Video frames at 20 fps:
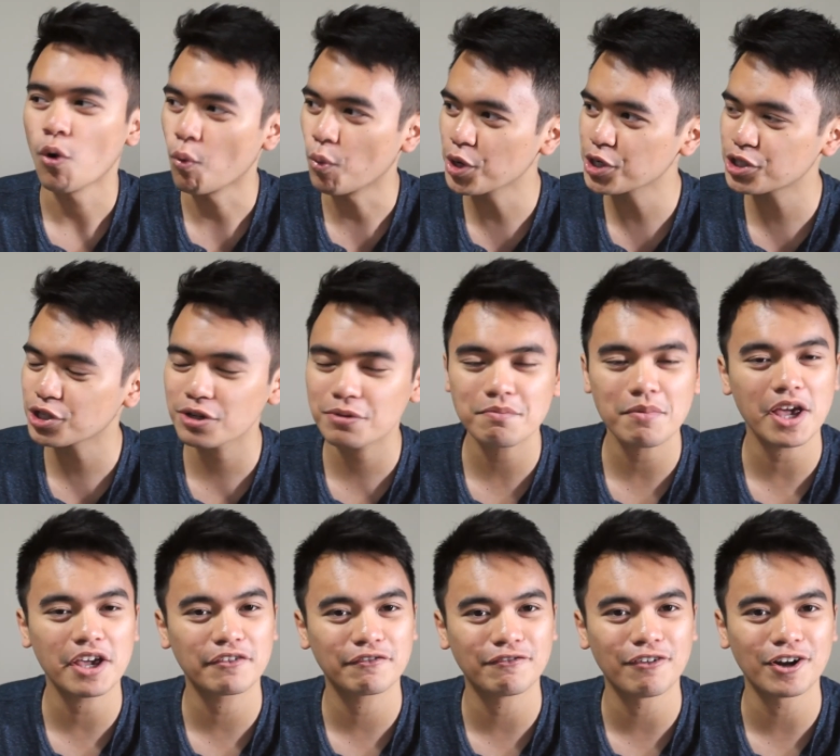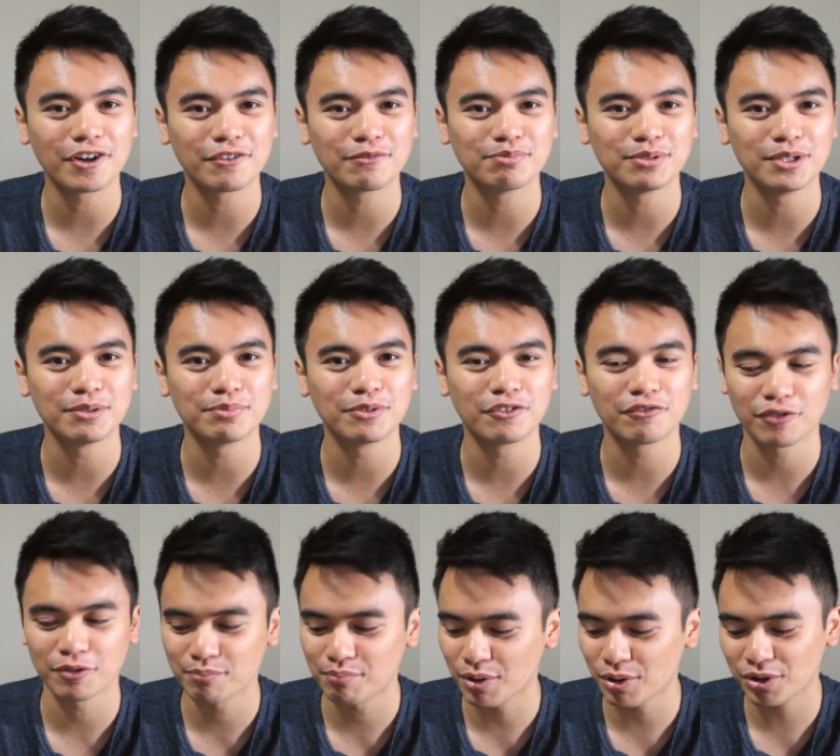we should make fun of people
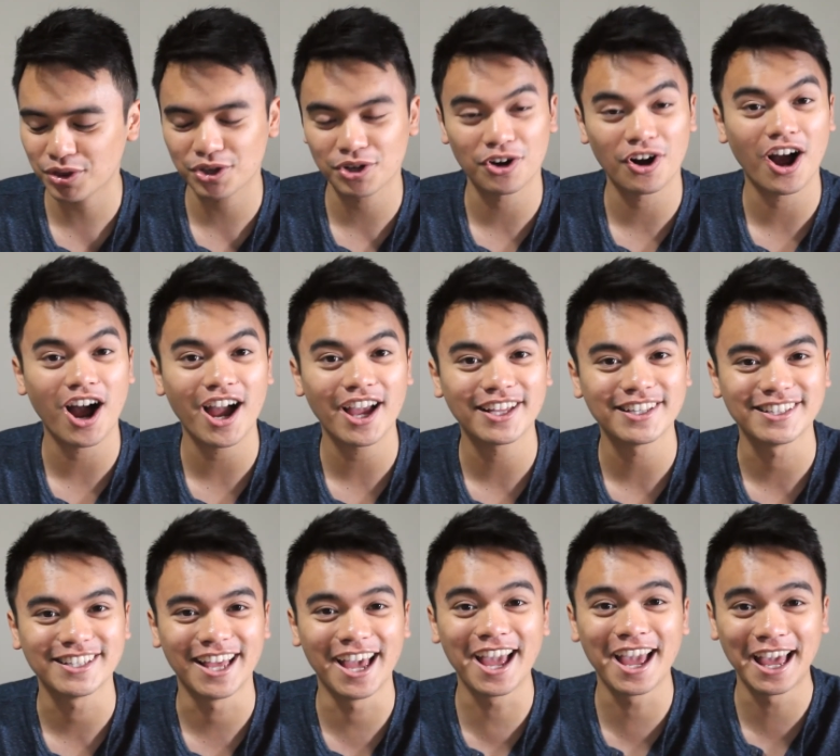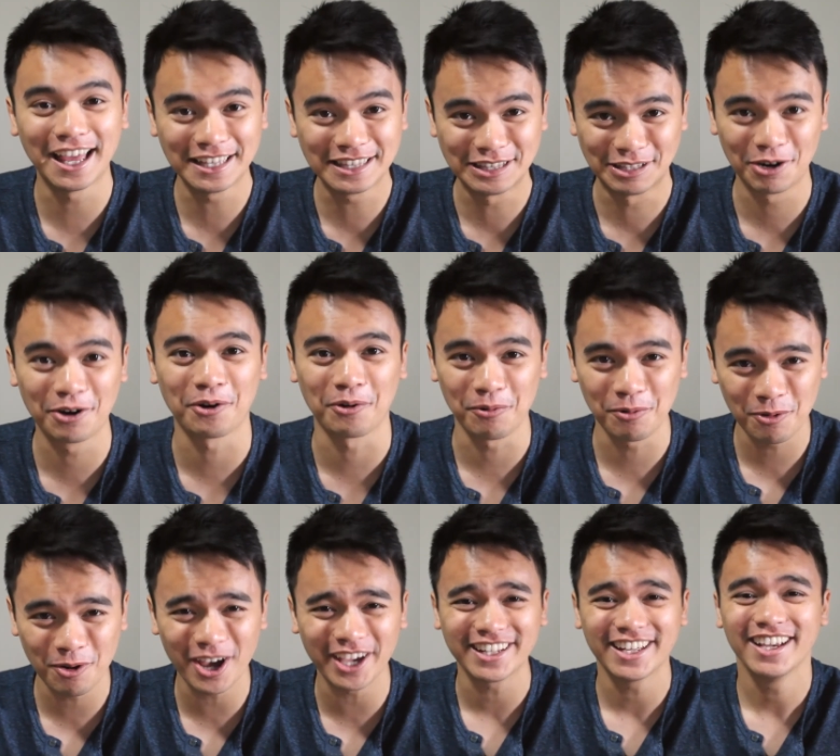for both their height and their
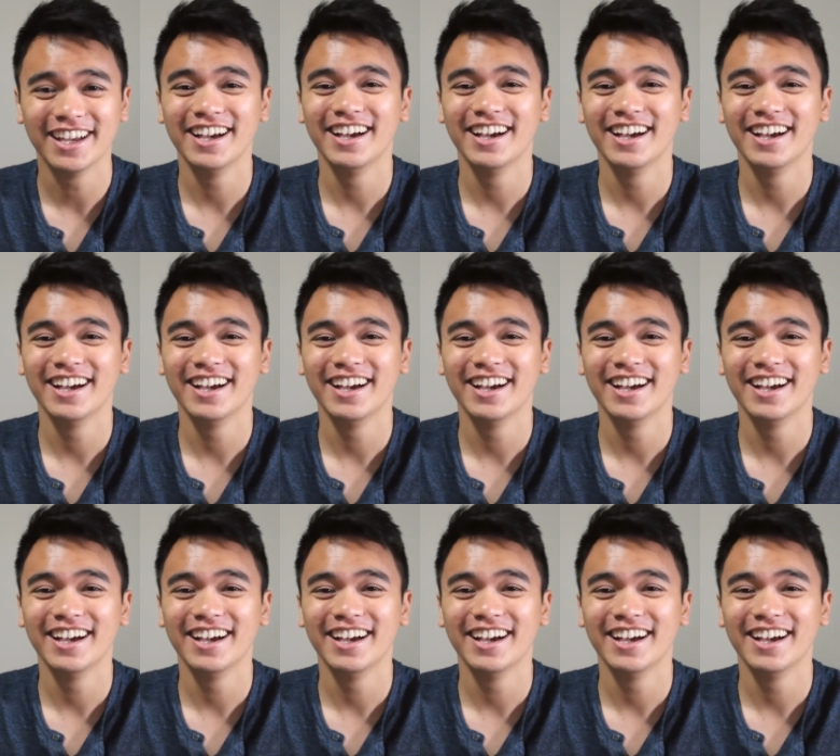weight.